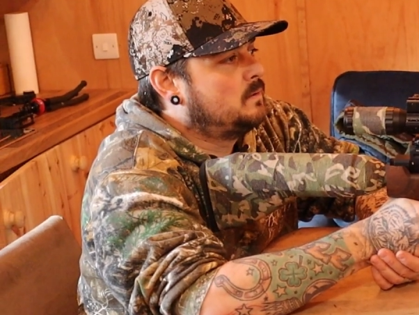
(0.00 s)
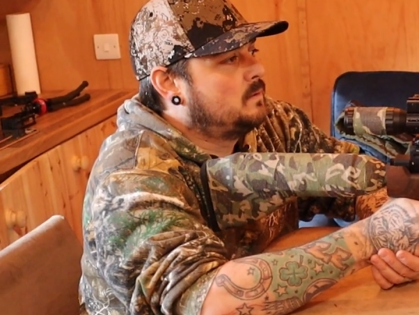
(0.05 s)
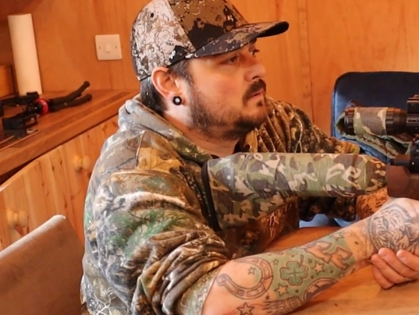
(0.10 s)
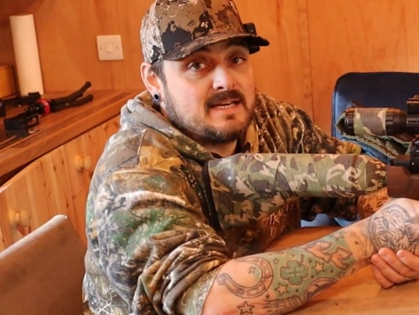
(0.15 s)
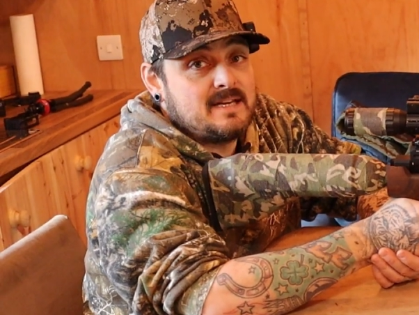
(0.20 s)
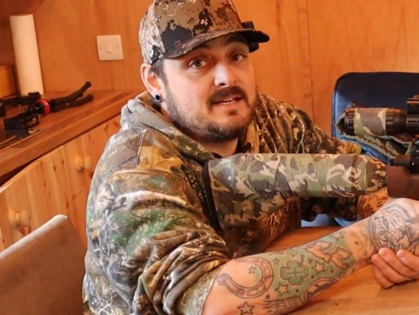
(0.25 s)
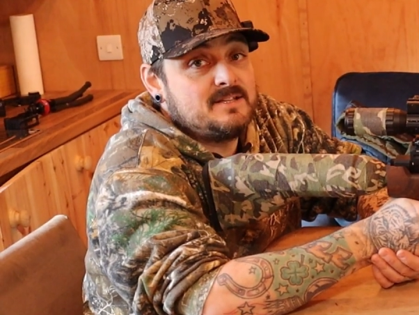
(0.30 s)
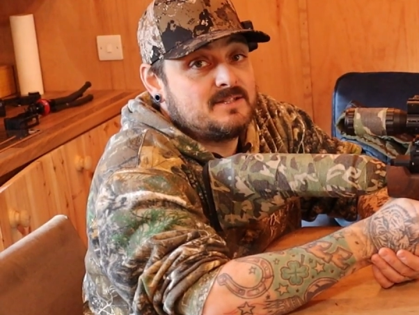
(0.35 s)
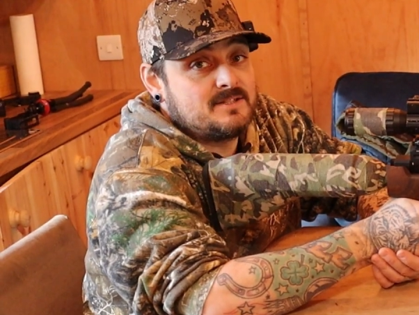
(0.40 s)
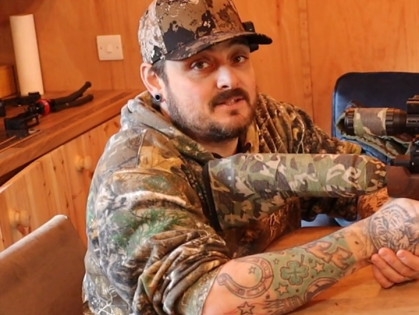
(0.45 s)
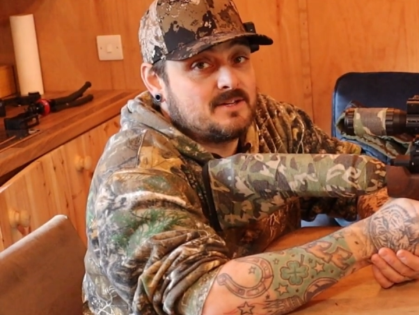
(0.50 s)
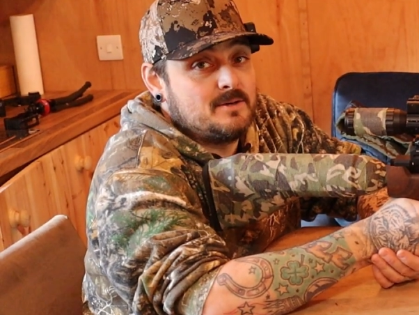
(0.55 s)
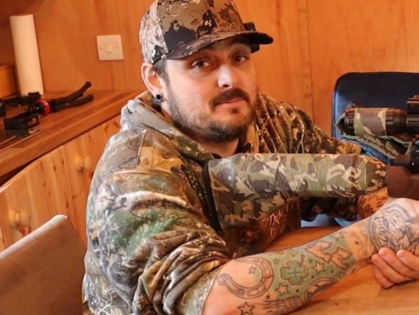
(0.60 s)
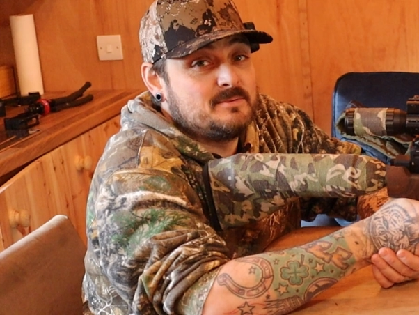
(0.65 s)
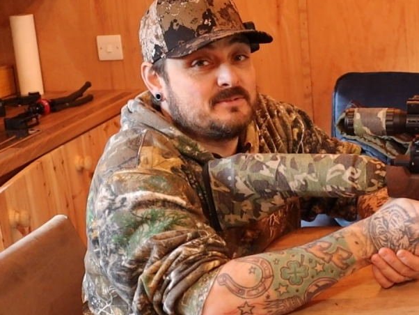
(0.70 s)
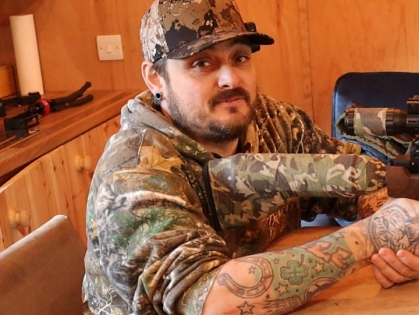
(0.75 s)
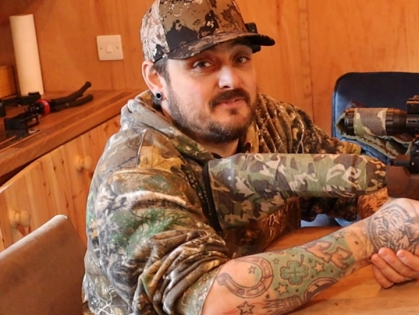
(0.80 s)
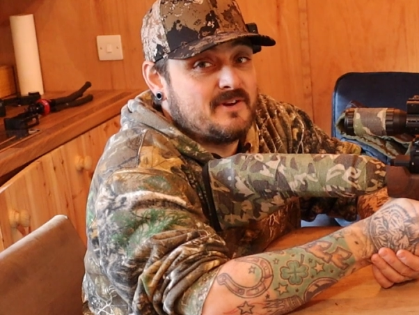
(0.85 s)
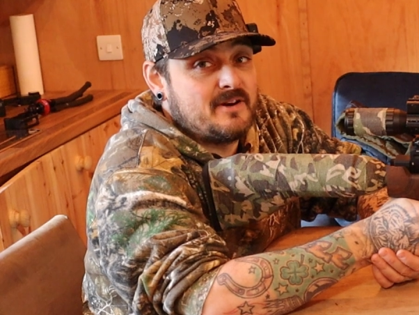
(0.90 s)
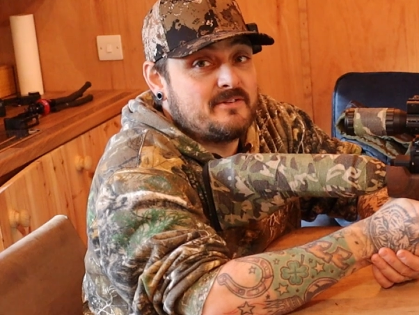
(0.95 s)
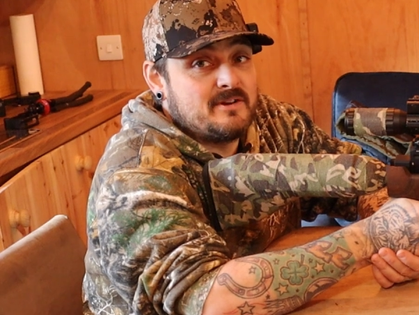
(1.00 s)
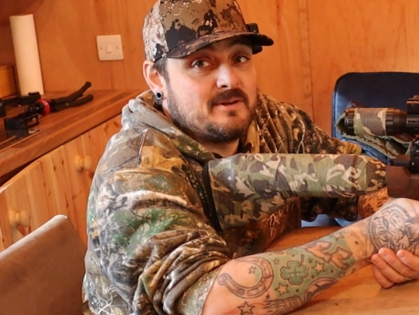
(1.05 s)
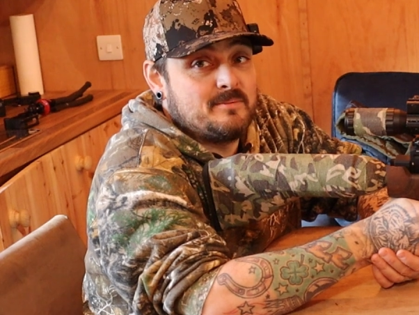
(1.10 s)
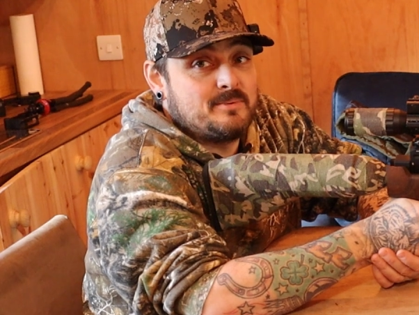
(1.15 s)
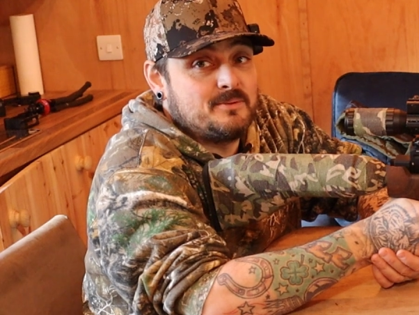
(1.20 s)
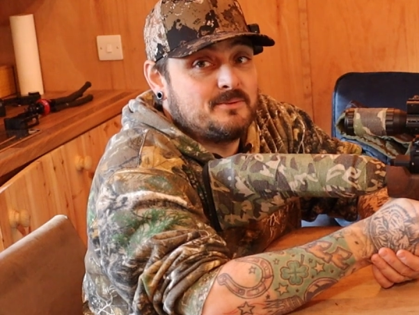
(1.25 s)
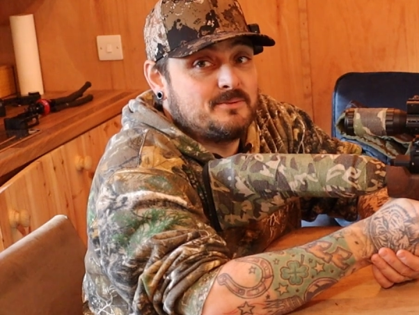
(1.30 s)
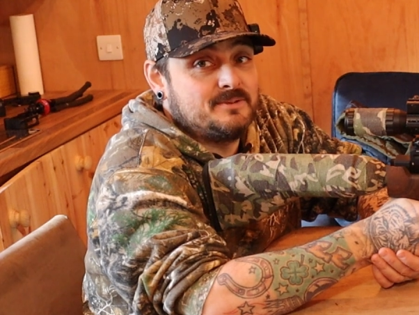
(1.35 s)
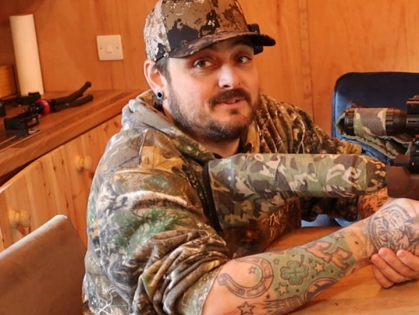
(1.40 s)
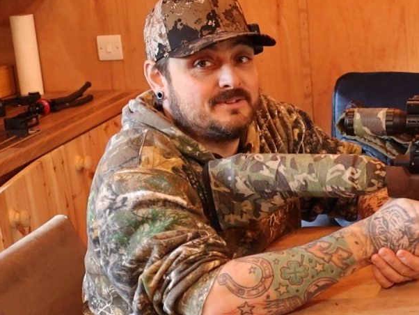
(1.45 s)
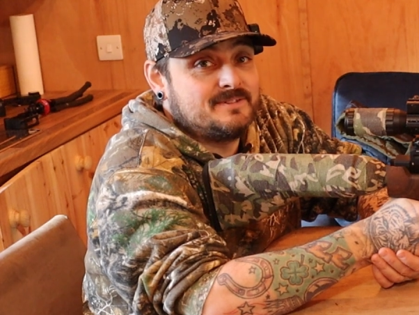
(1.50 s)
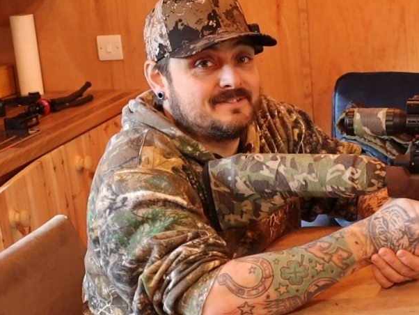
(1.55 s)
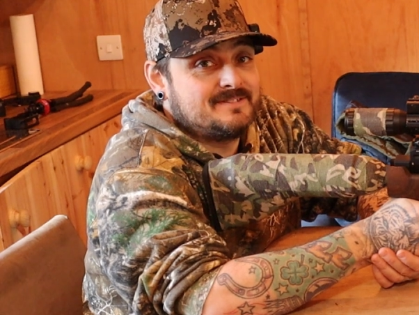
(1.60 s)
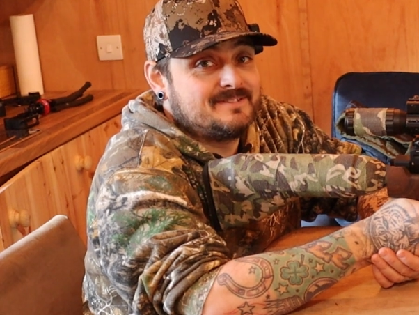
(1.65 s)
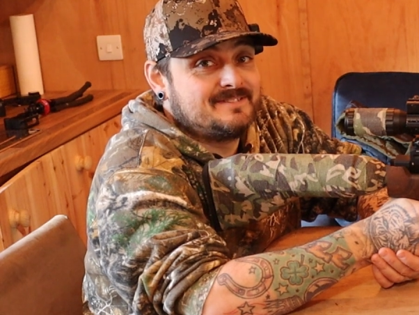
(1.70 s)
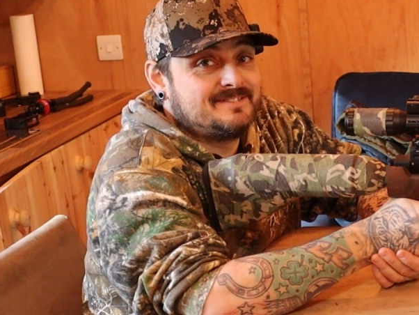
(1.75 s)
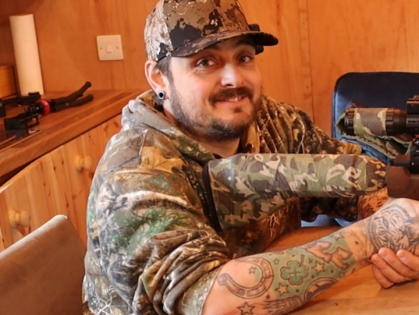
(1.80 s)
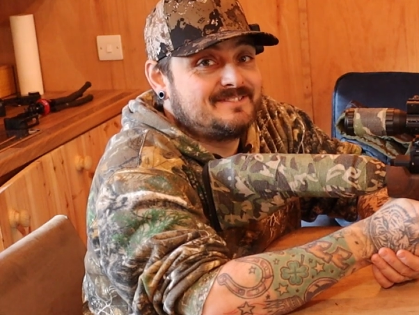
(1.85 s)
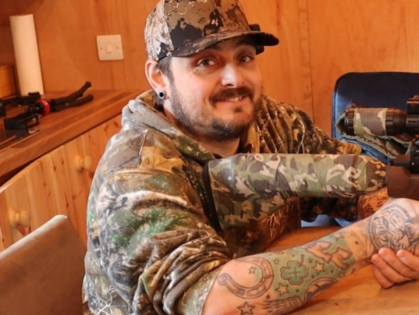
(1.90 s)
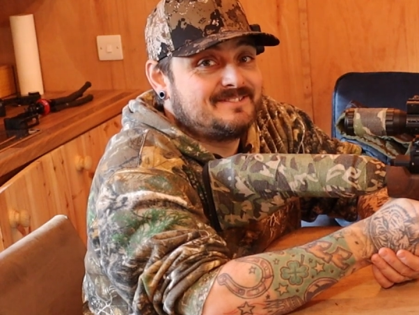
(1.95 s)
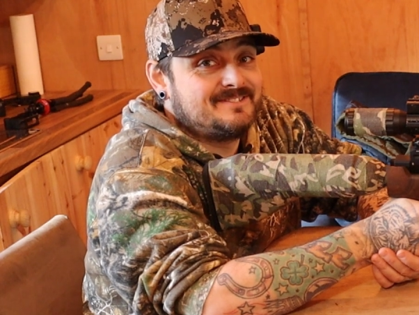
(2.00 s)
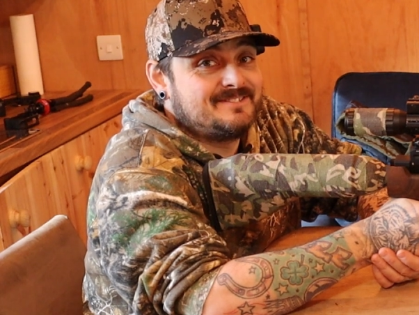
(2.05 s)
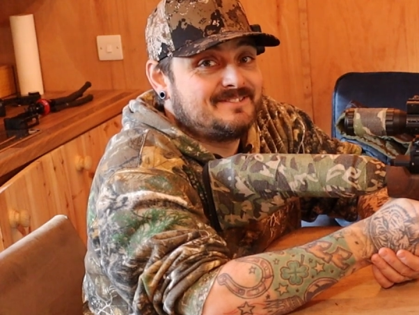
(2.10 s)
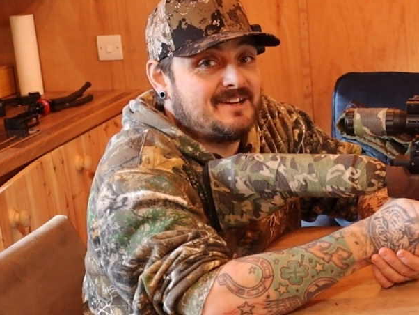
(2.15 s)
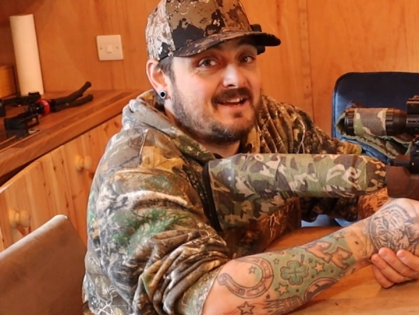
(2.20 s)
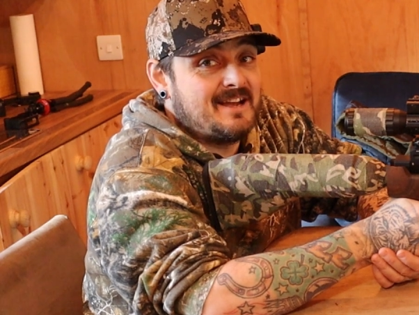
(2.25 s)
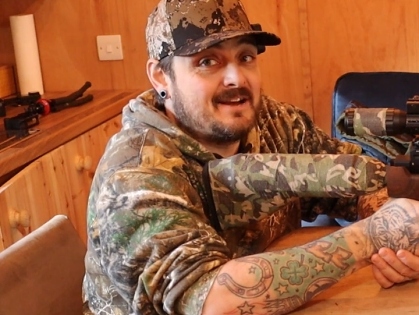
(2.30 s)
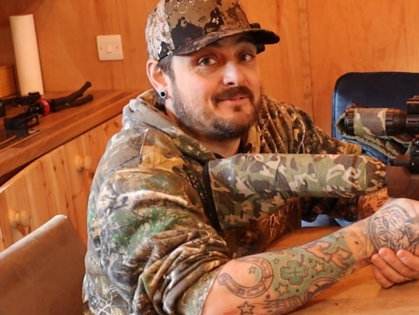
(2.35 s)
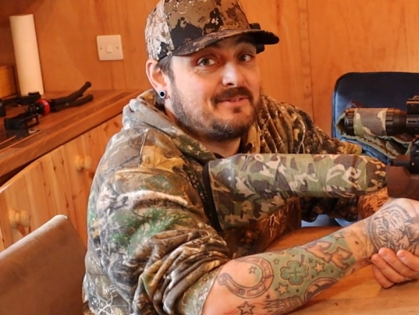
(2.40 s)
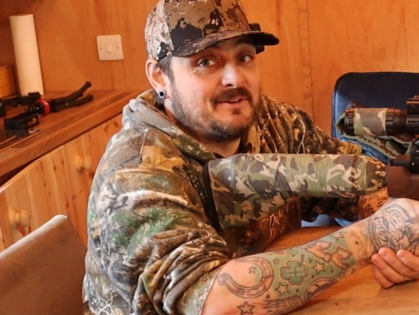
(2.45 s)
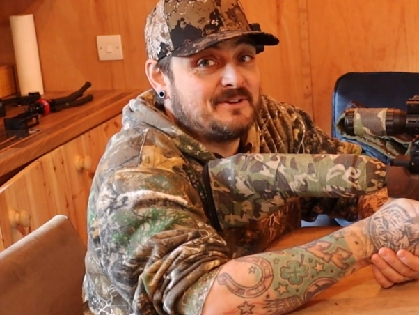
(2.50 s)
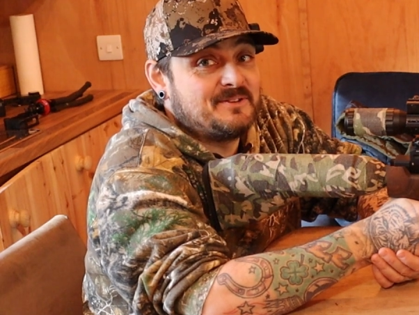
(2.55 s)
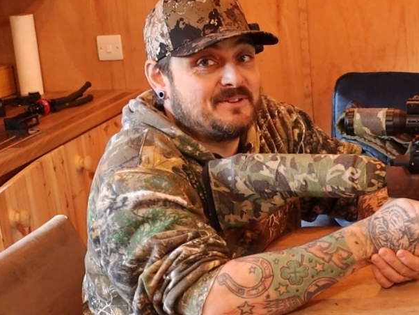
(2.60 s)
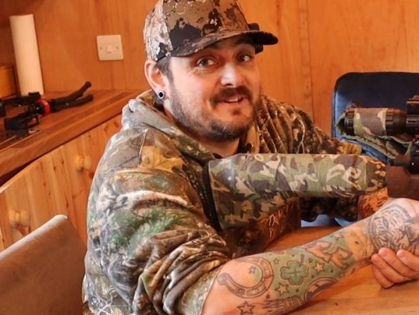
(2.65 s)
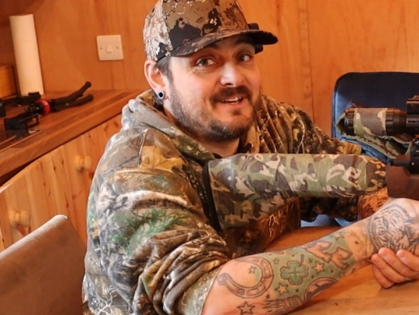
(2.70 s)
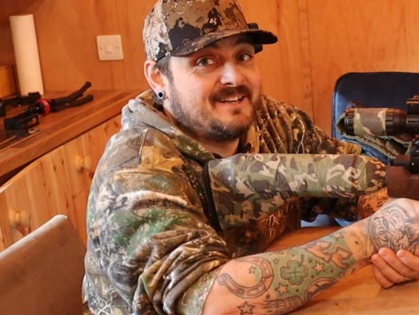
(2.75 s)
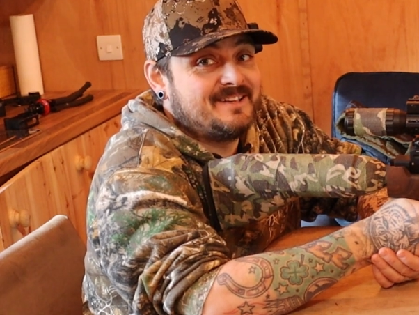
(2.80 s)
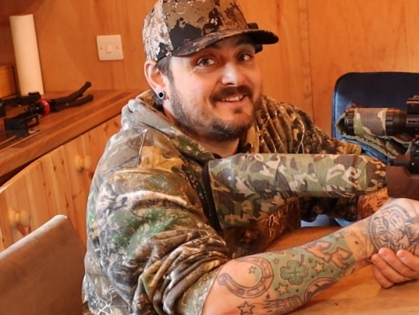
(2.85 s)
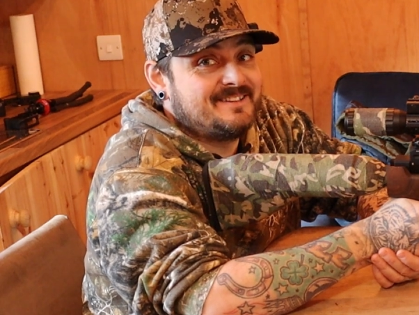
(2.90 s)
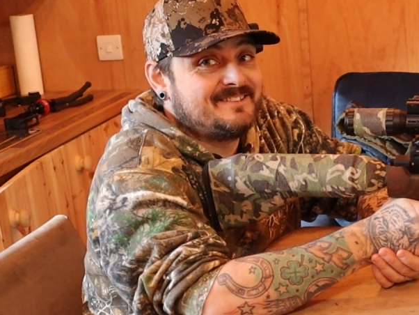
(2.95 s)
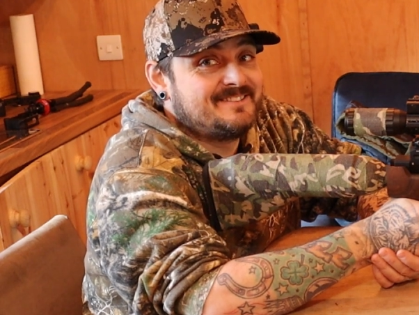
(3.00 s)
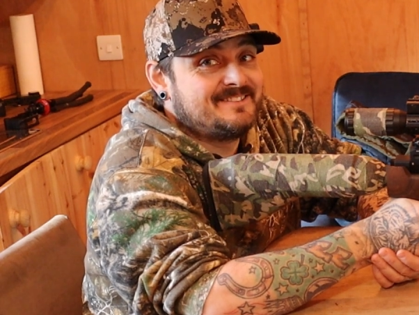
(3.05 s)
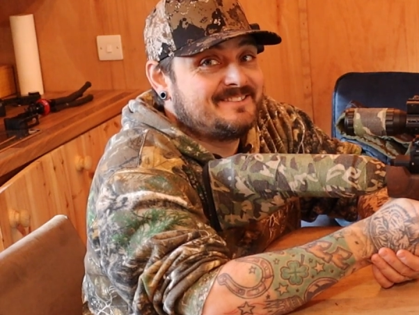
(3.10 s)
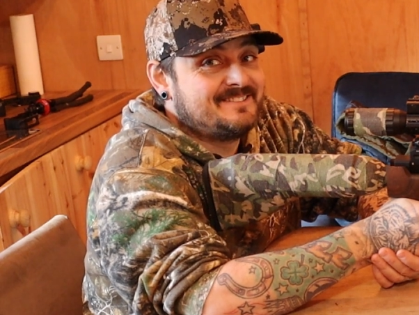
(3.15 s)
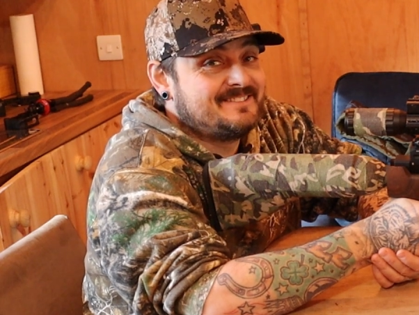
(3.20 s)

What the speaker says: Taking your time is very important. I have learnt that.